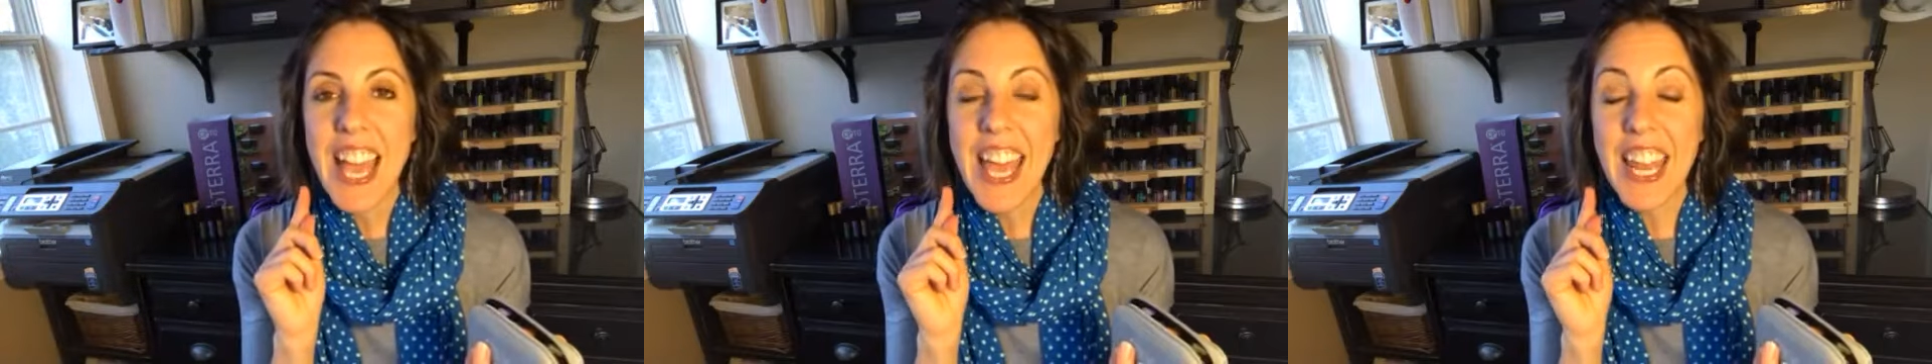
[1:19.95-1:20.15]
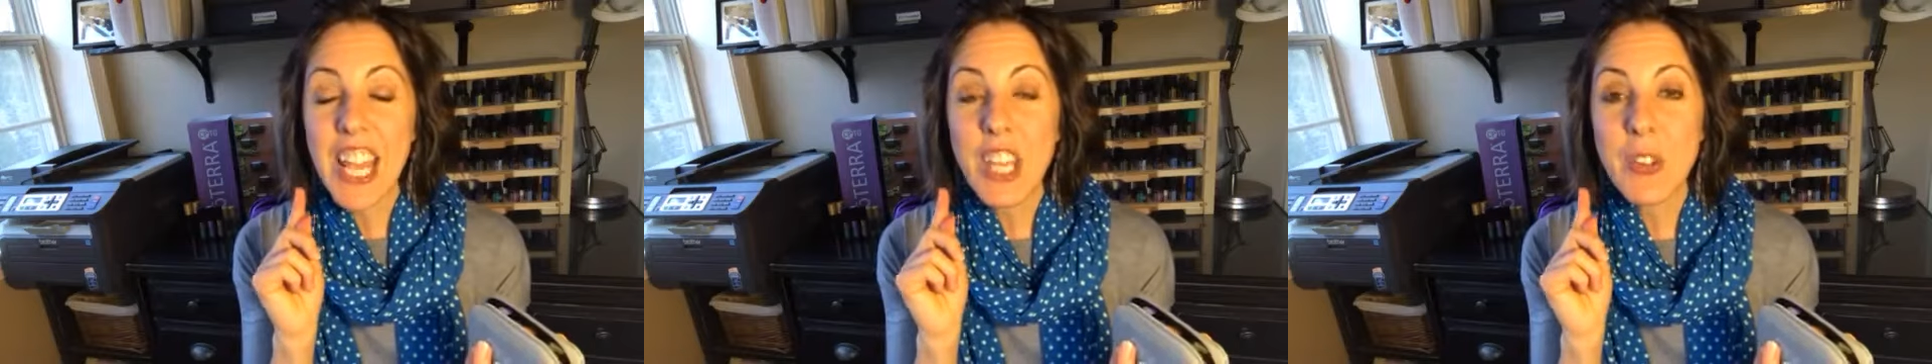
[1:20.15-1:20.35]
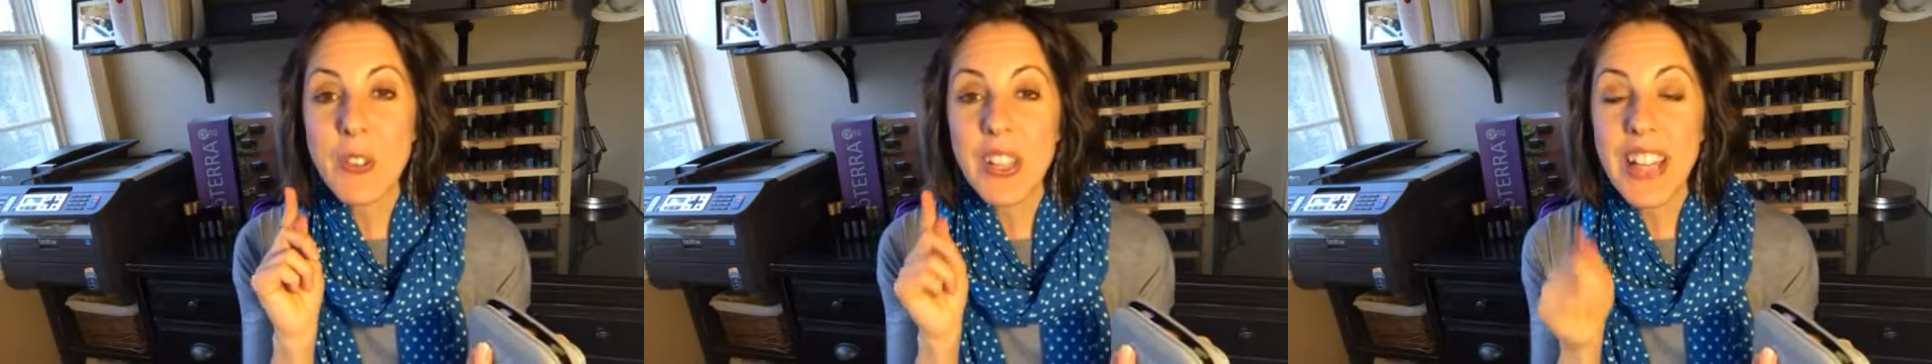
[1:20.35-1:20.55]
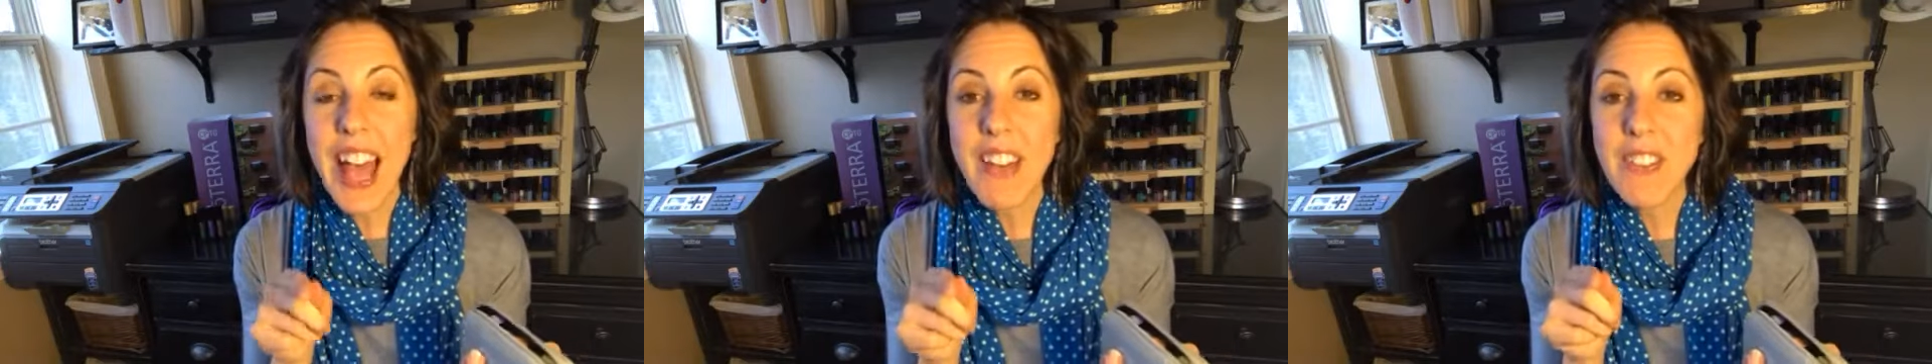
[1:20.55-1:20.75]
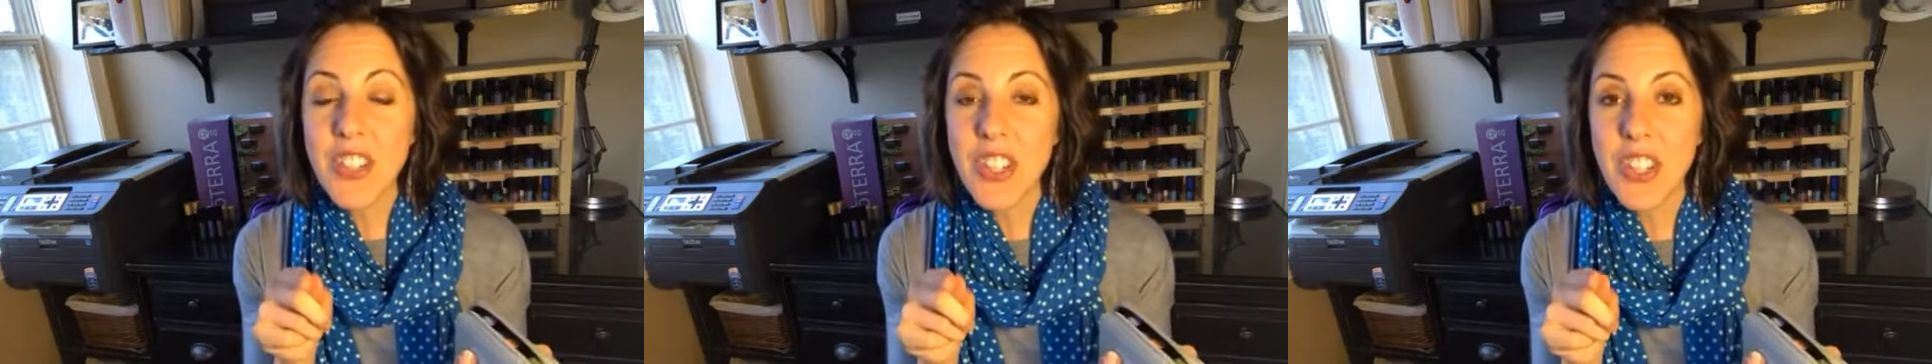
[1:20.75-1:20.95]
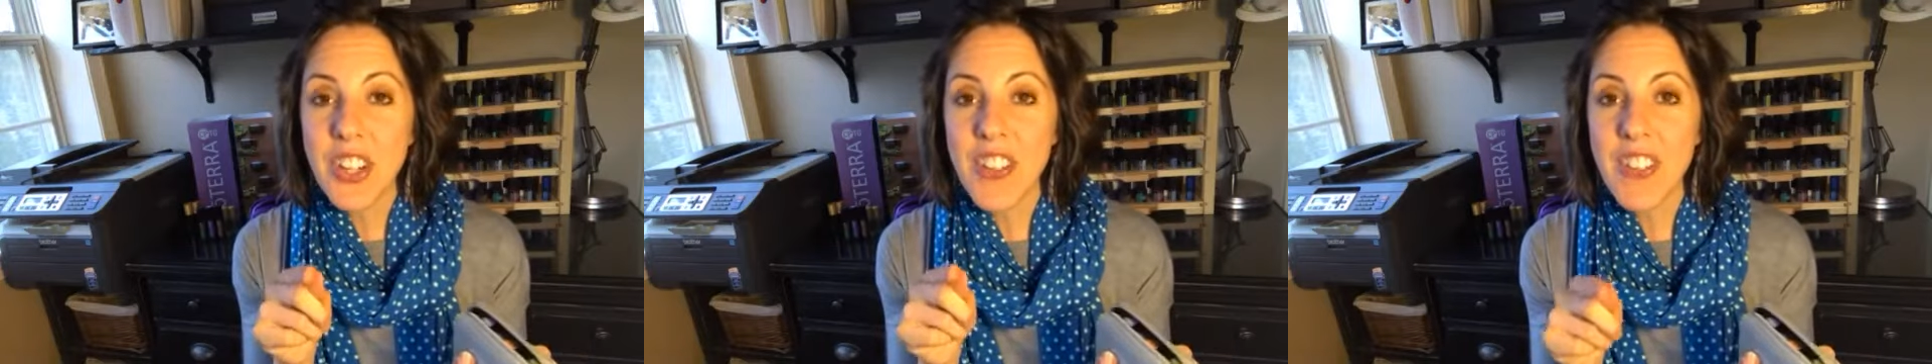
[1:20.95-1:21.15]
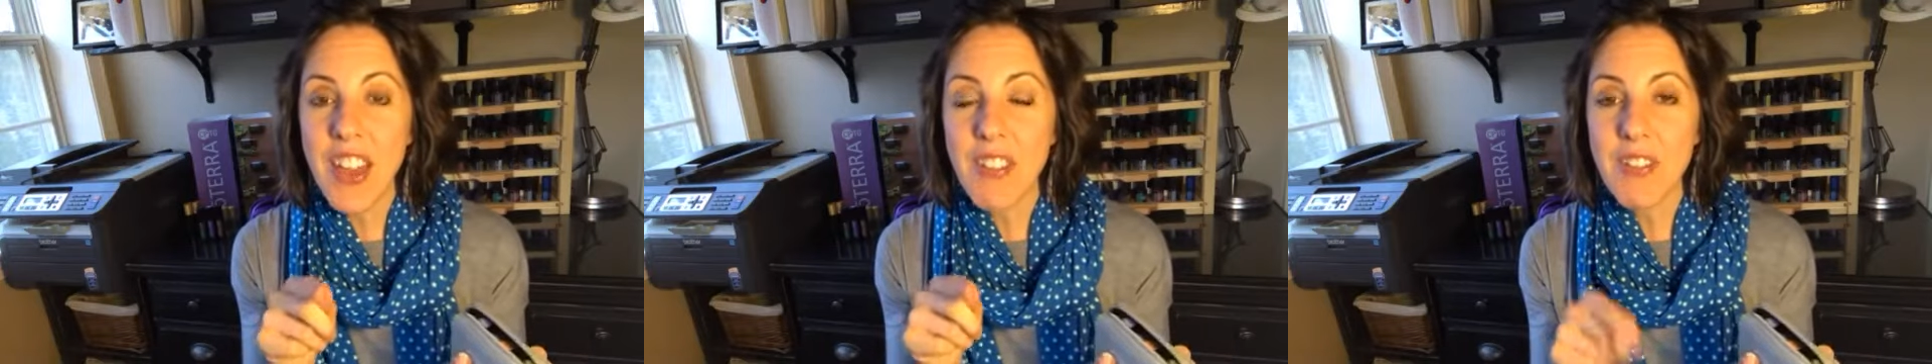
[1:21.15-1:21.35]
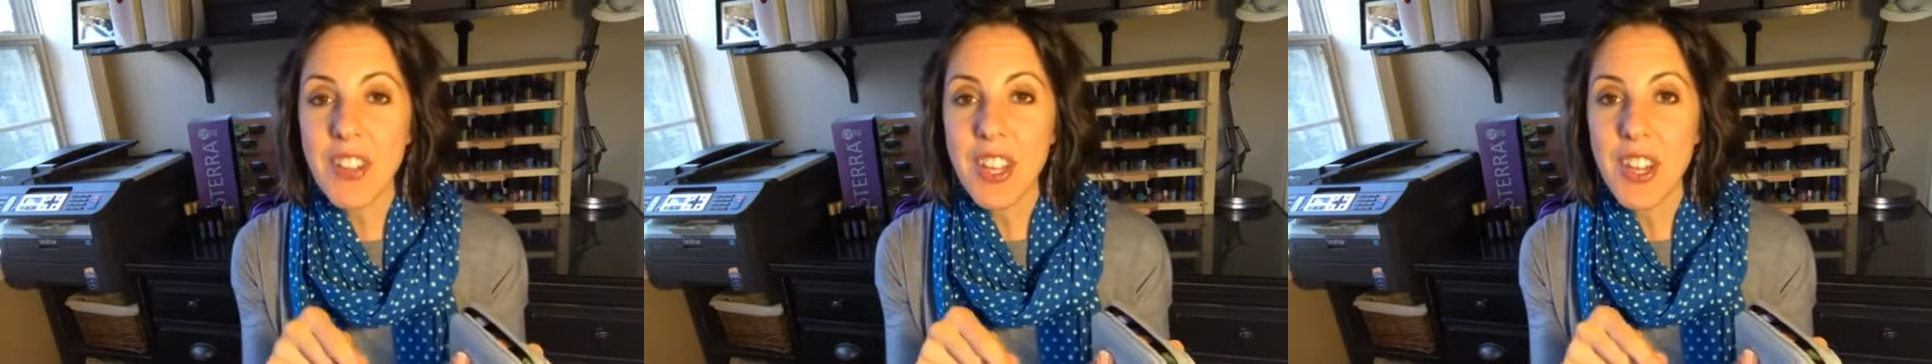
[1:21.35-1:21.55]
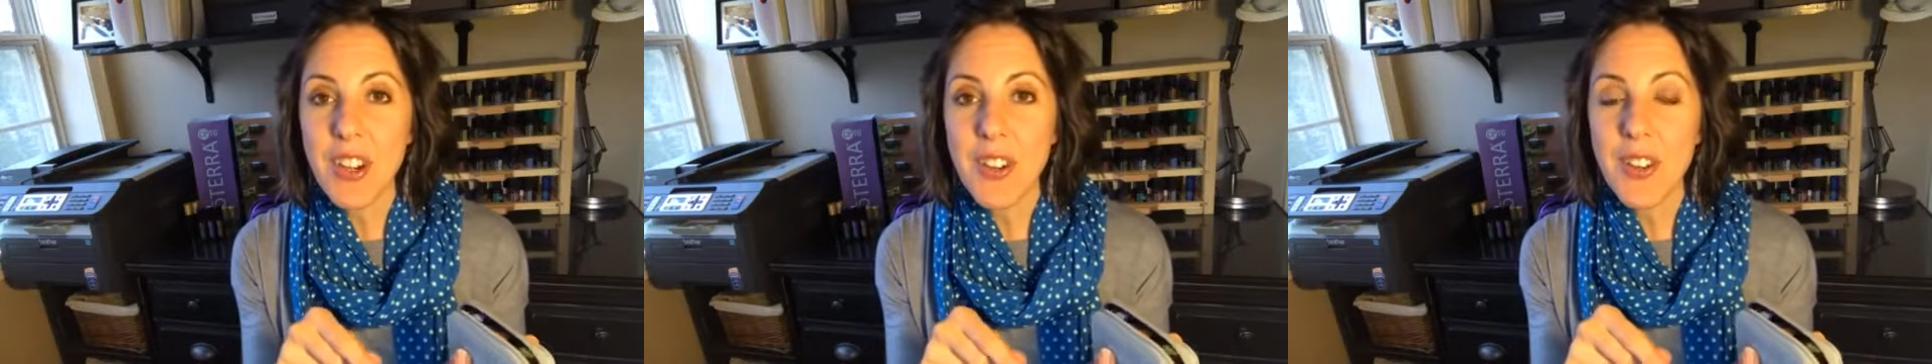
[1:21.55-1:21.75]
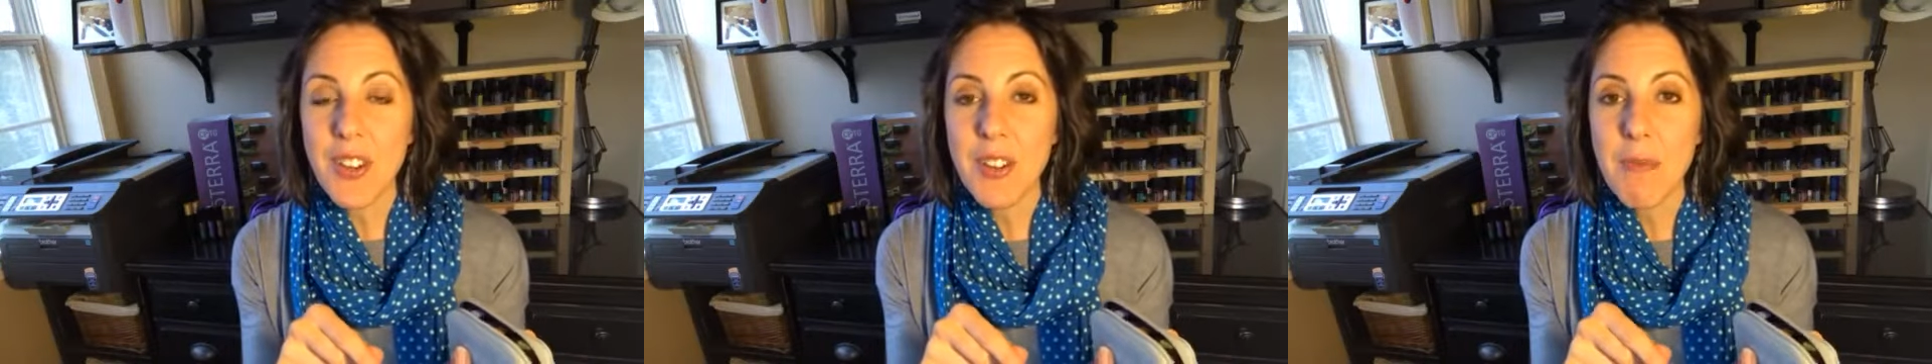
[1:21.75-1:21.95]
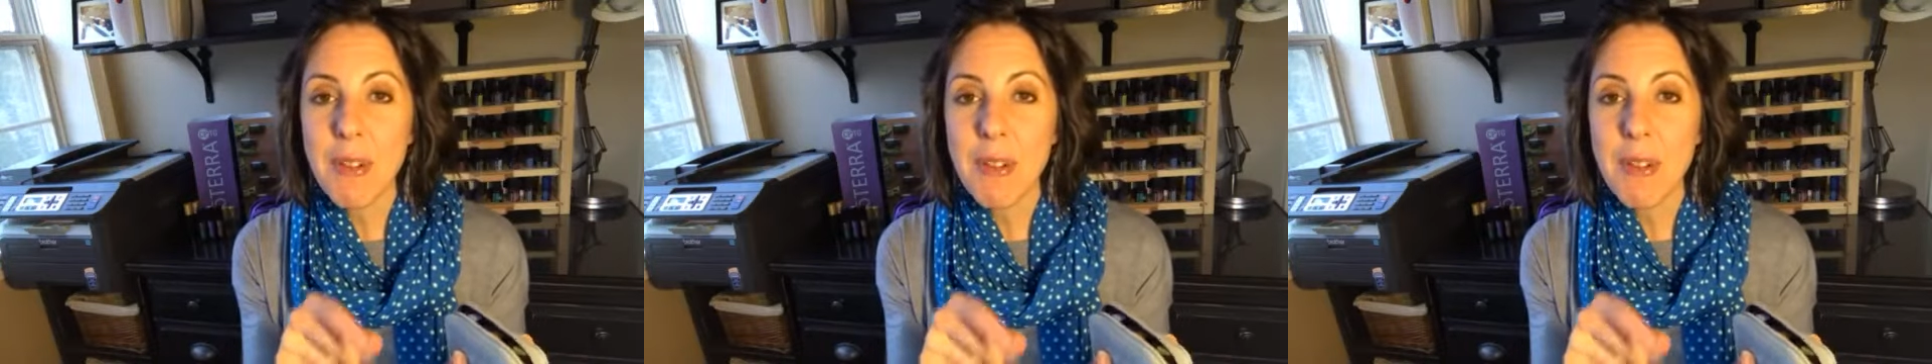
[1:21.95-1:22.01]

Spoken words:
And I use lavender in that video,